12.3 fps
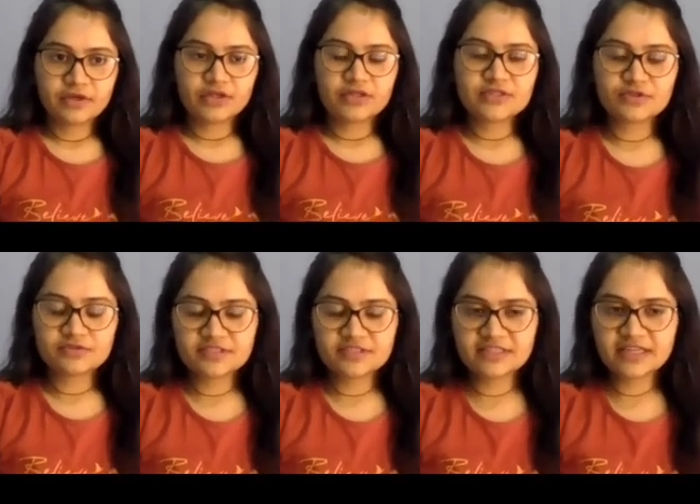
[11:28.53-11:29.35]
Also,
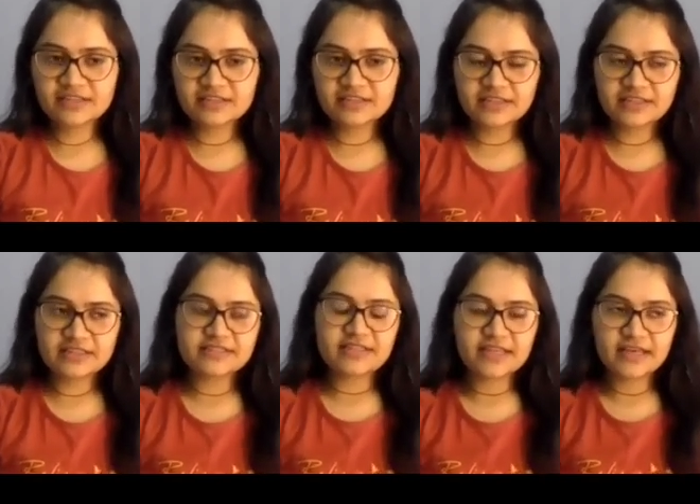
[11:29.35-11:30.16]
Siddhant,
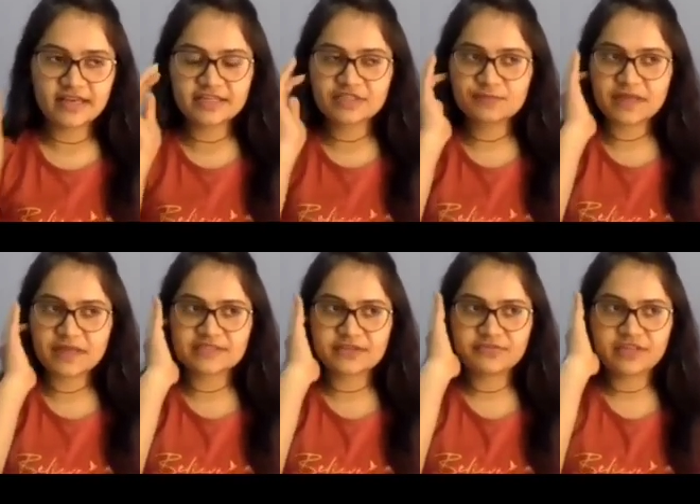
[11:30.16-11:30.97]
is there any
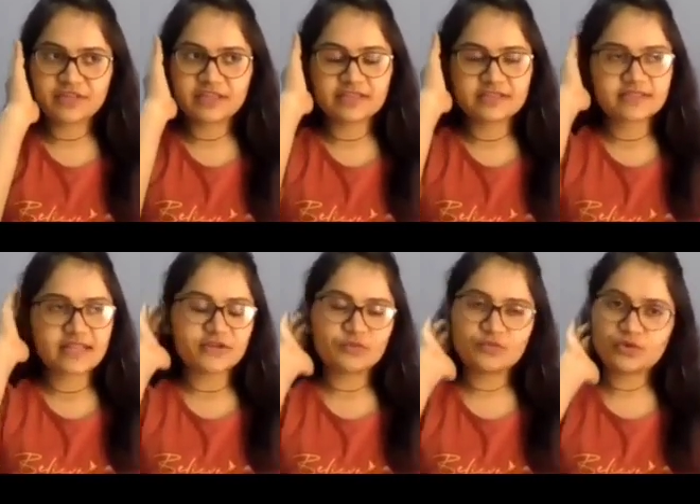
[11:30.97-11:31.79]
specific things
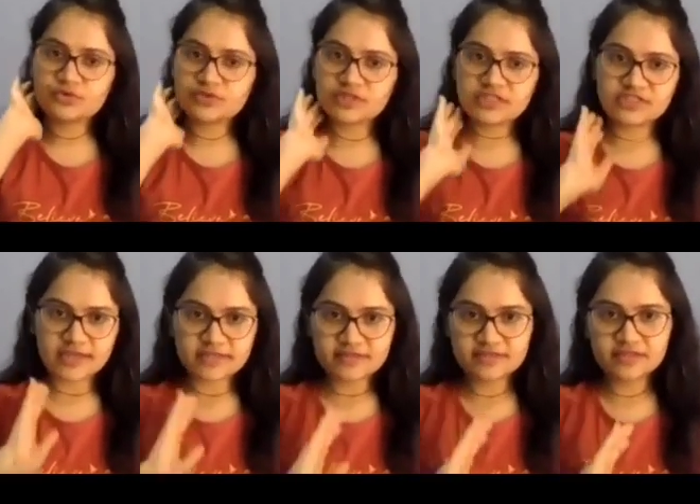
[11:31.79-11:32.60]
that you want to
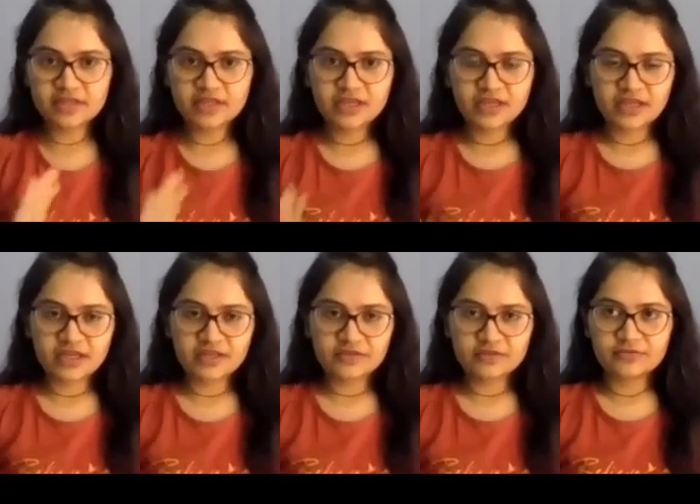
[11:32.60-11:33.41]
suggest
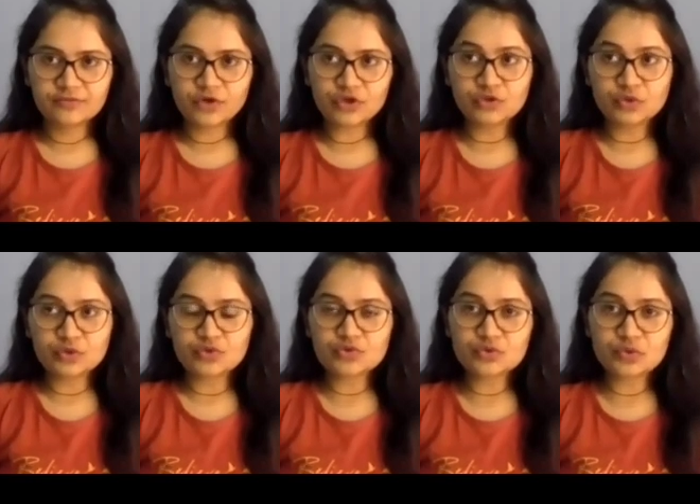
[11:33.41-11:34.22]
for
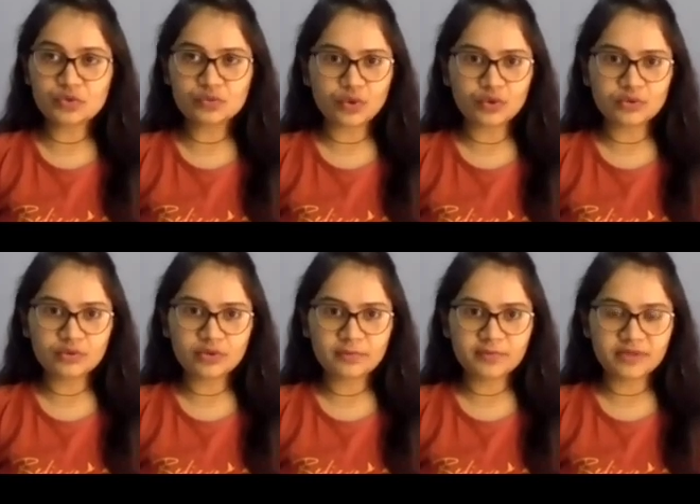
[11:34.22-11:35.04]
those who want
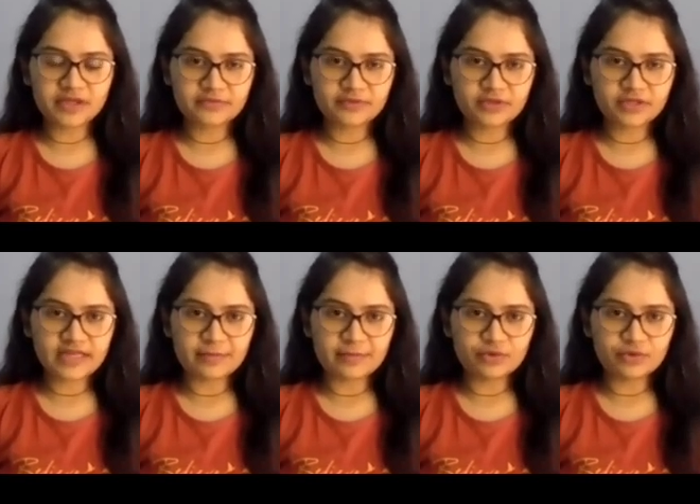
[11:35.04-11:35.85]
to appear for a
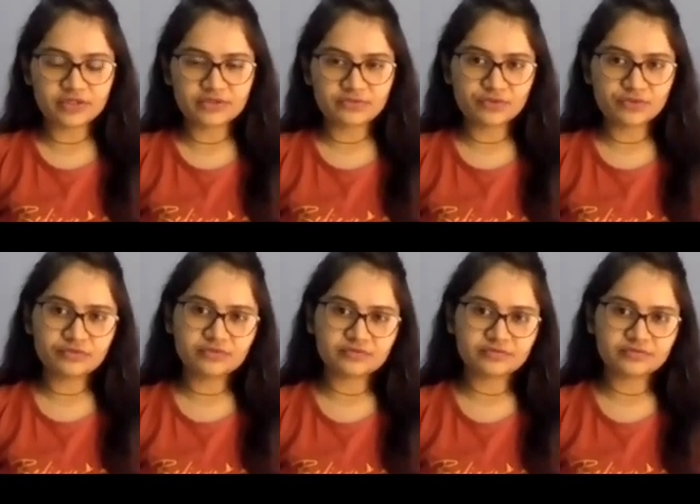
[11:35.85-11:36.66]
Tableau interview?